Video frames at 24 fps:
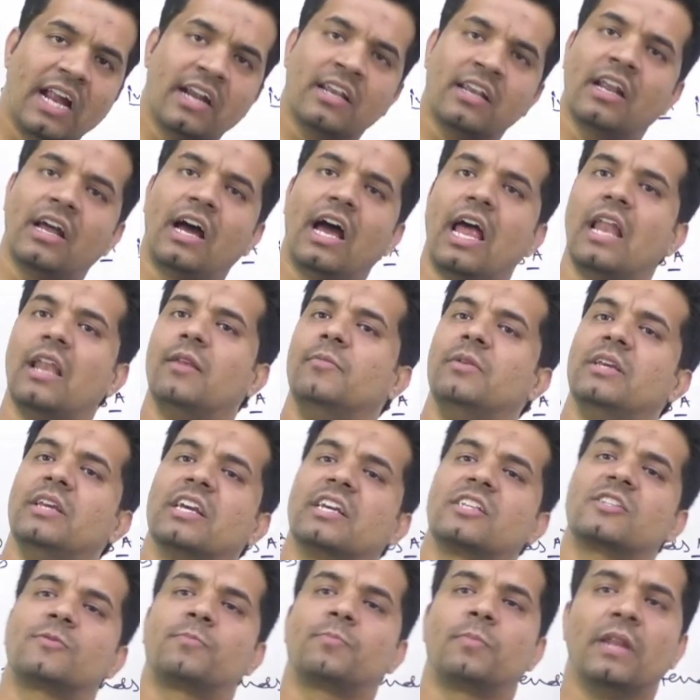that I'll
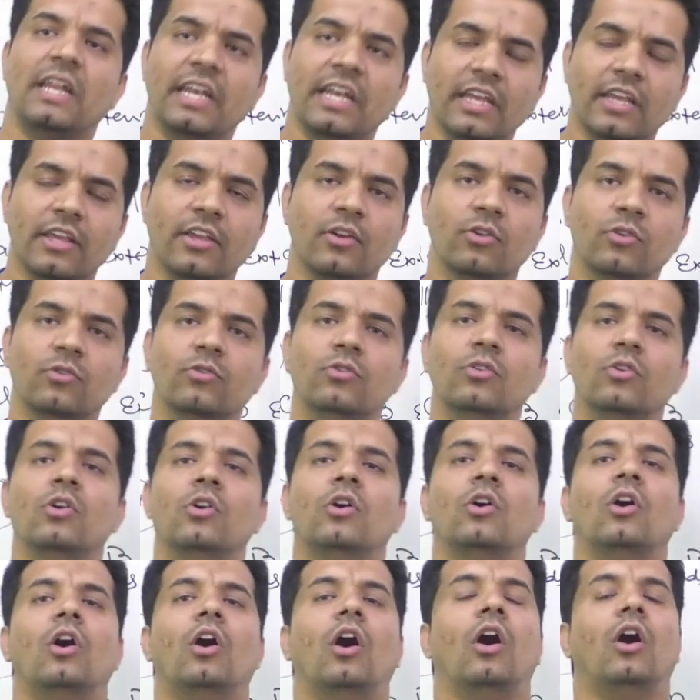be explaining you
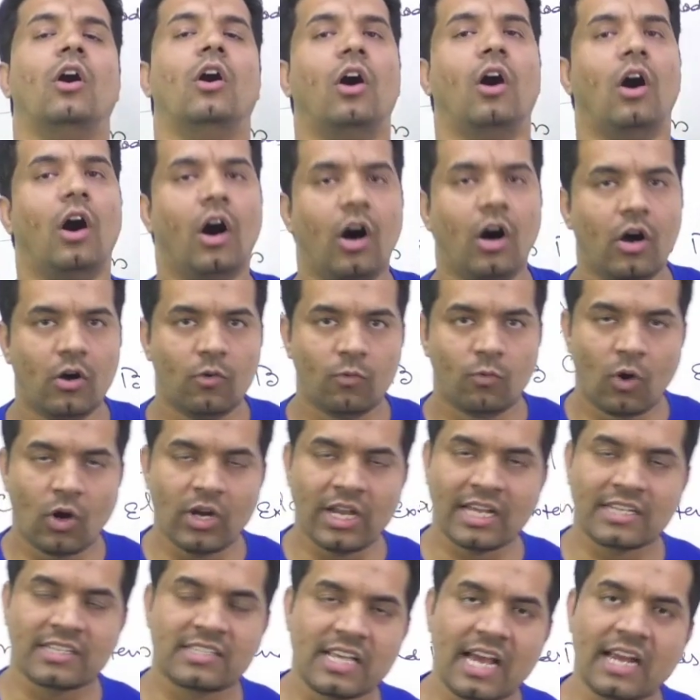
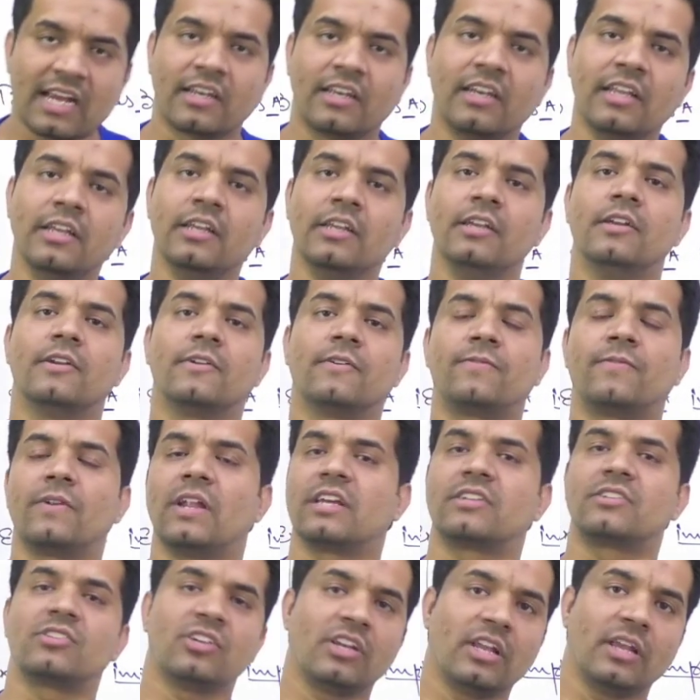what exactly
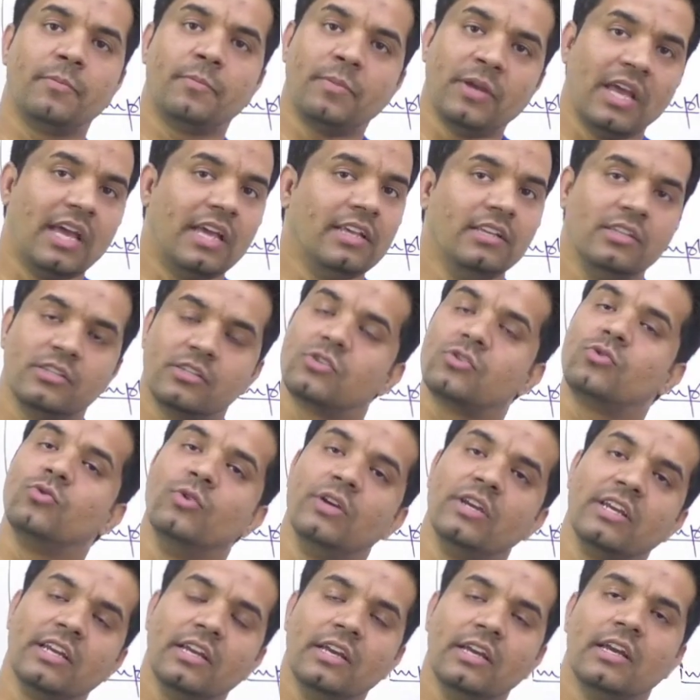reflection API is
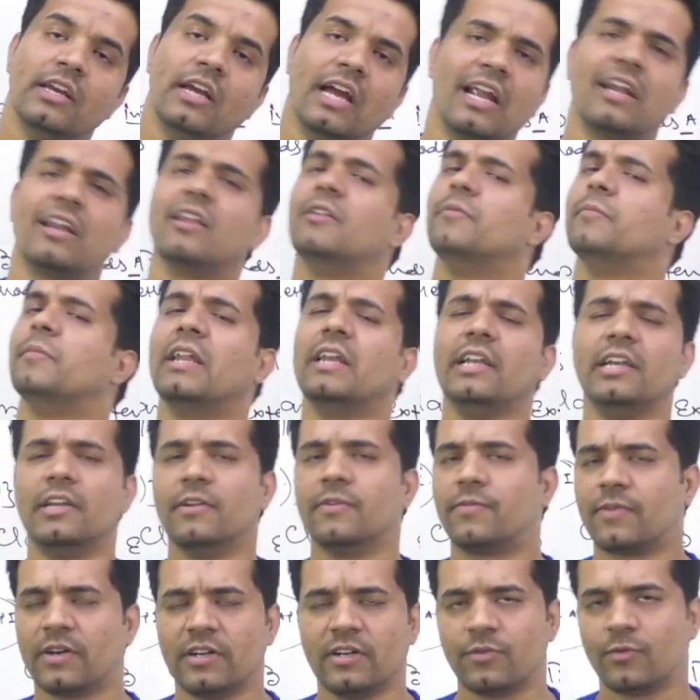doing, and in many
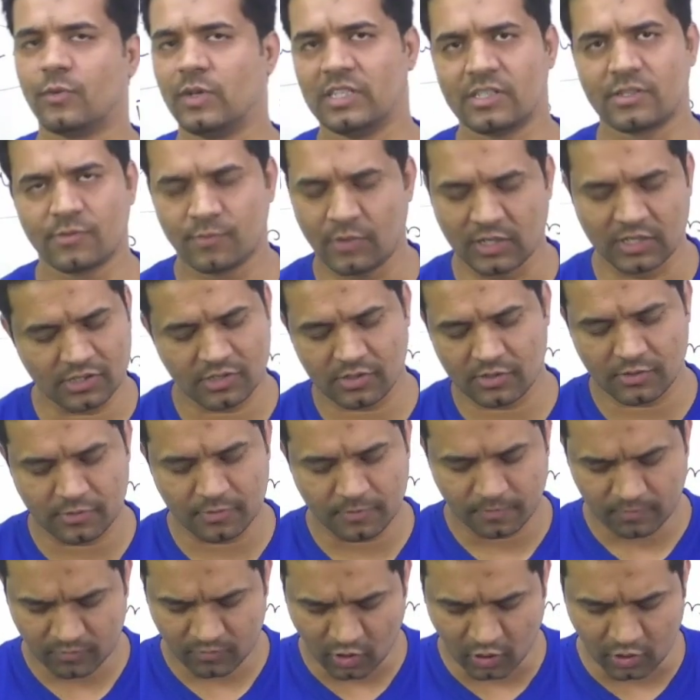different ways first.
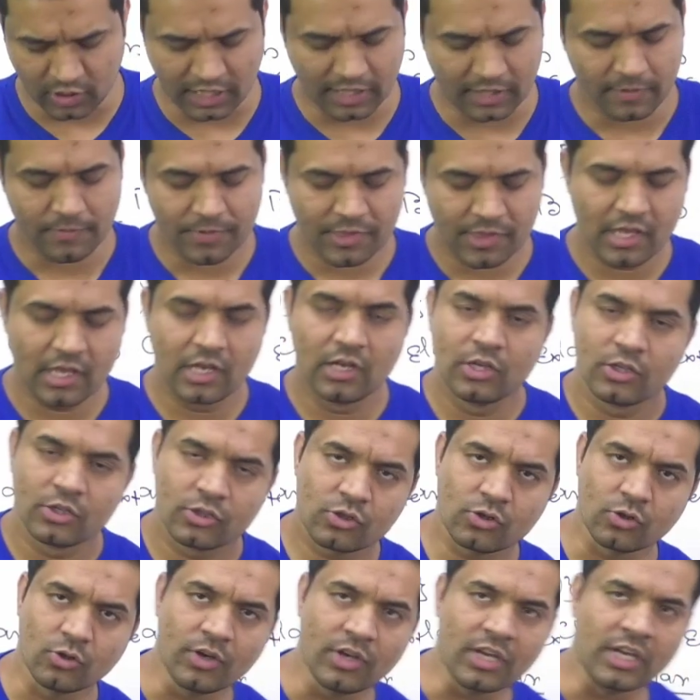Okay,
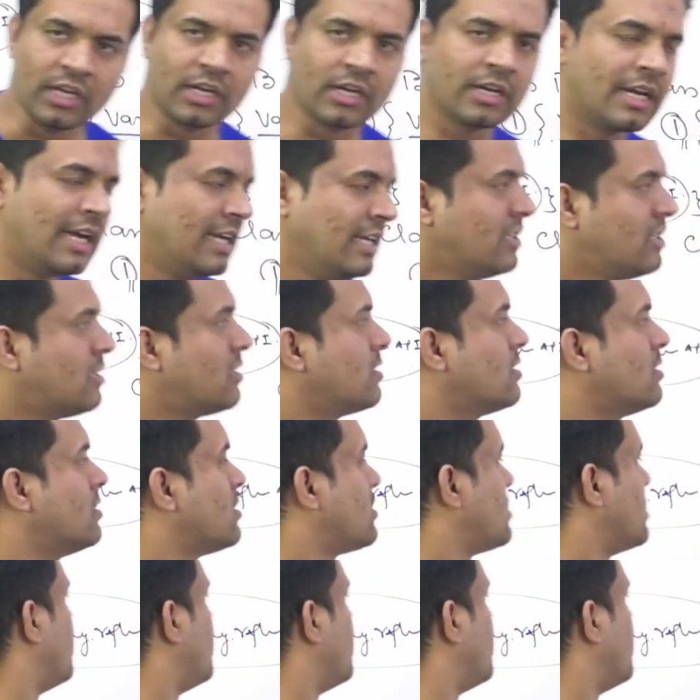so here guys,